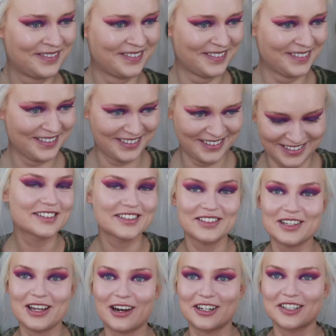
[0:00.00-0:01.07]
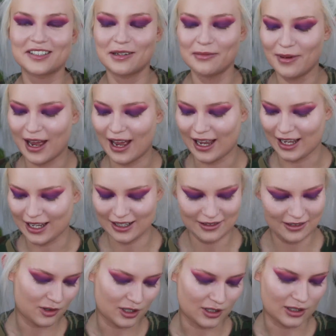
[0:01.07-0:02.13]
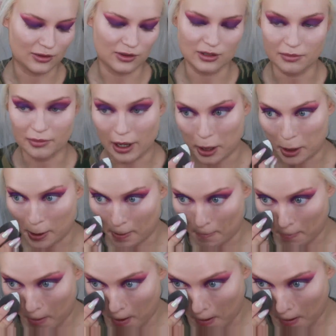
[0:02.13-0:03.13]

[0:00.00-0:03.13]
this is the RCMA translucent powder.